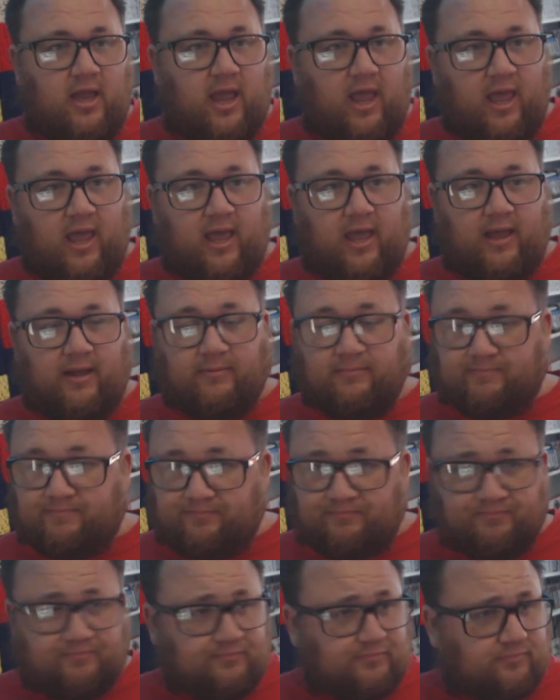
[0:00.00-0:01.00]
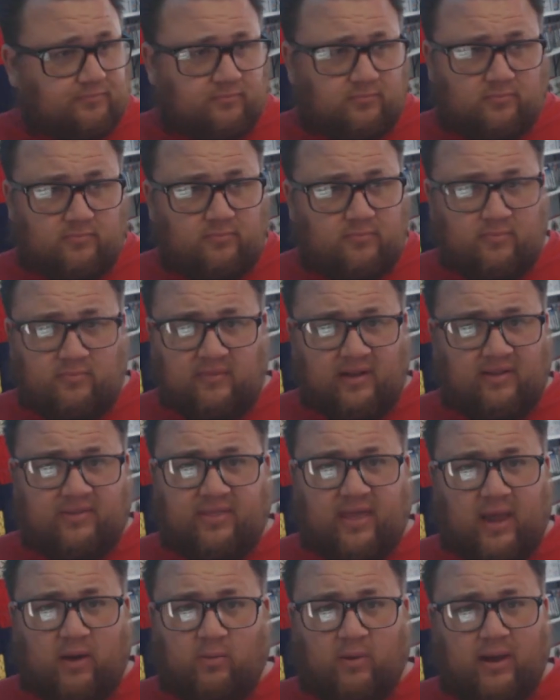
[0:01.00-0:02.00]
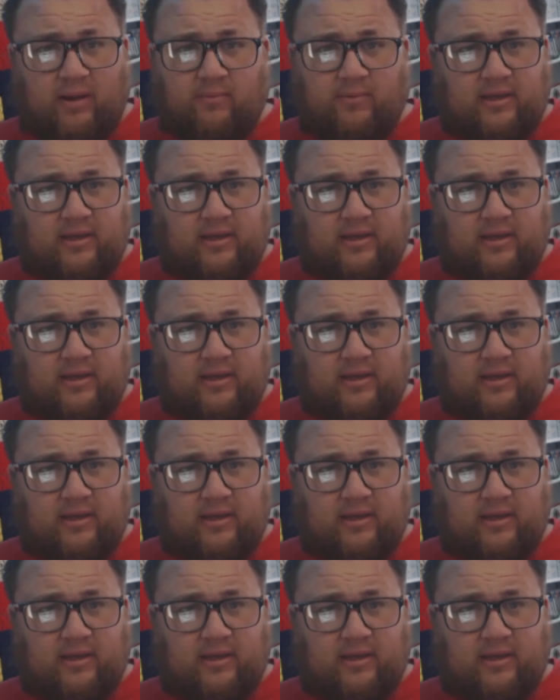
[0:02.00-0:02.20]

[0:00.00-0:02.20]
And that way